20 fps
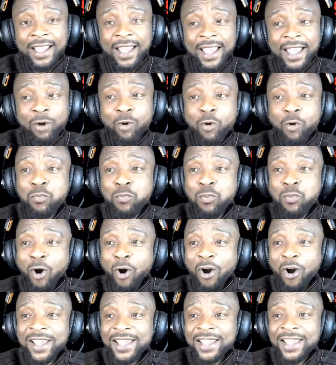Oh
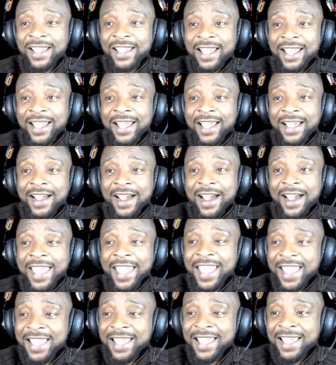boy,
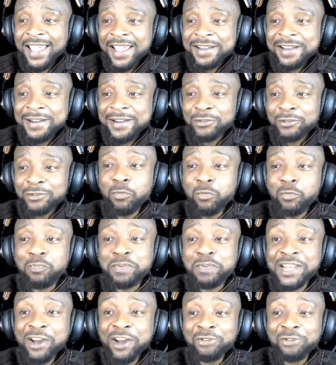hey, $2
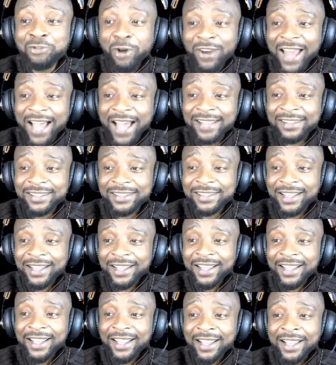billion
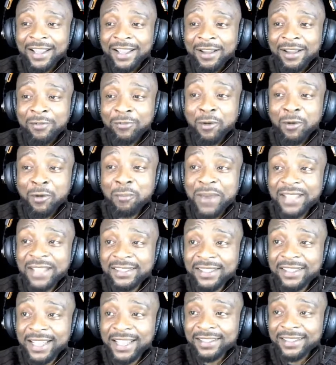from
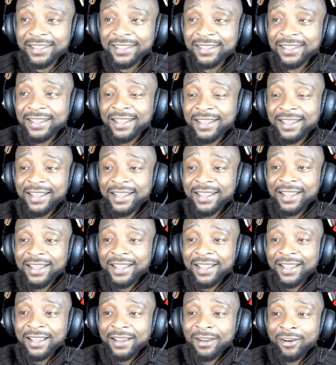president.
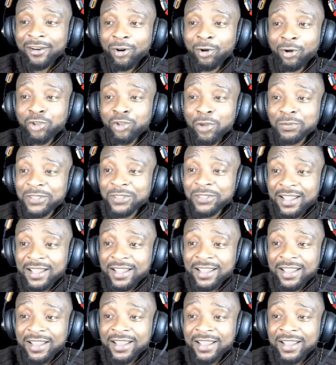On top
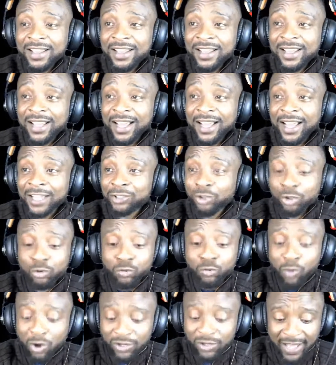say, I just
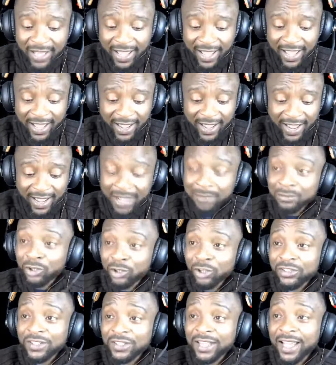won, I'm
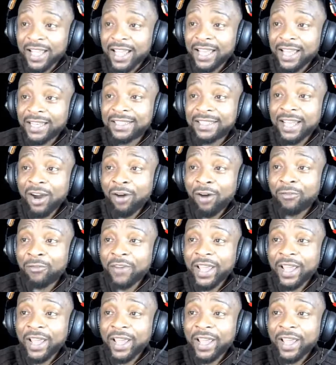just a leader of